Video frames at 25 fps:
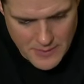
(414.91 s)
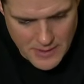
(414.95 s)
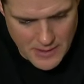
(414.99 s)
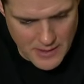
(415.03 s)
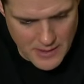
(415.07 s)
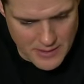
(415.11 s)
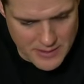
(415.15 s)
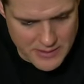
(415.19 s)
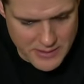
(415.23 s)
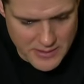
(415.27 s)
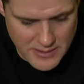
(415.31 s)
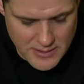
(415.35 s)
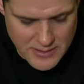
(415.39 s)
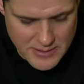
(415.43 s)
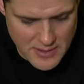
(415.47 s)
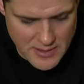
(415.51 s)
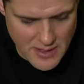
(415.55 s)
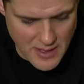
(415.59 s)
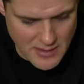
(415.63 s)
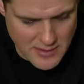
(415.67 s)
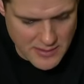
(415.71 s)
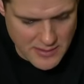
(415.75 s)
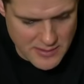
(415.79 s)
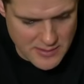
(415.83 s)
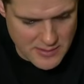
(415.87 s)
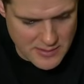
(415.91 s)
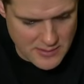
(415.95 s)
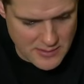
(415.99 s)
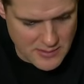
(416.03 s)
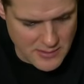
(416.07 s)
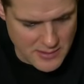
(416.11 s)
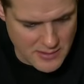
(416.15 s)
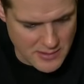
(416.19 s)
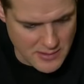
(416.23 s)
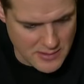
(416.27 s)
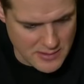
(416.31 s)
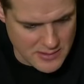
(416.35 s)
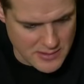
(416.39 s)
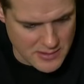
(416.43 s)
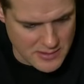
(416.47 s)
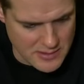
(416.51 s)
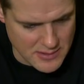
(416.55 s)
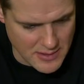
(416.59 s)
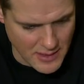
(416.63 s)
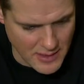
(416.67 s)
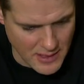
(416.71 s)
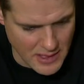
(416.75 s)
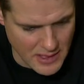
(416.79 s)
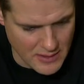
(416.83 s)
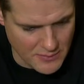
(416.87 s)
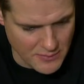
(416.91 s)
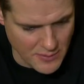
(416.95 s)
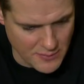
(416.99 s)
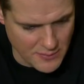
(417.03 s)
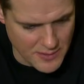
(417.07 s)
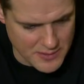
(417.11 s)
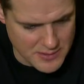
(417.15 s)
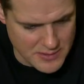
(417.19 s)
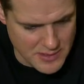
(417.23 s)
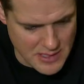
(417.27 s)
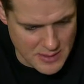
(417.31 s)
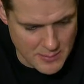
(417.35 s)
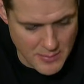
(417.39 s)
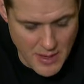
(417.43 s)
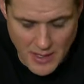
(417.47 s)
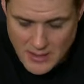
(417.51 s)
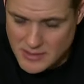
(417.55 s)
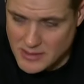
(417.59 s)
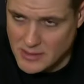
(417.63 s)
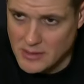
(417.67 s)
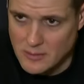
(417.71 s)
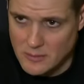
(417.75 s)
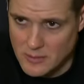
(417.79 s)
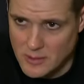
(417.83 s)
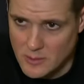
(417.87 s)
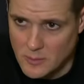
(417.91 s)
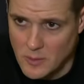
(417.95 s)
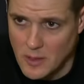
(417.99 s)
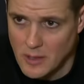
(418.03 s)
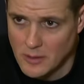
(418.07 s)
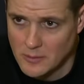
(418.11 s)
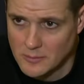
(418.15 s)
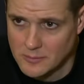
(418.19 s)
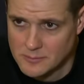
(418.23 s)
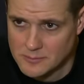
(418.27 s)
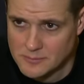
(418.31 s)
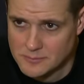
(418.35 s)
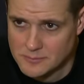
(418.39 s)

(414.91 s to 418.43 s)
his success is indicative of the team executing well.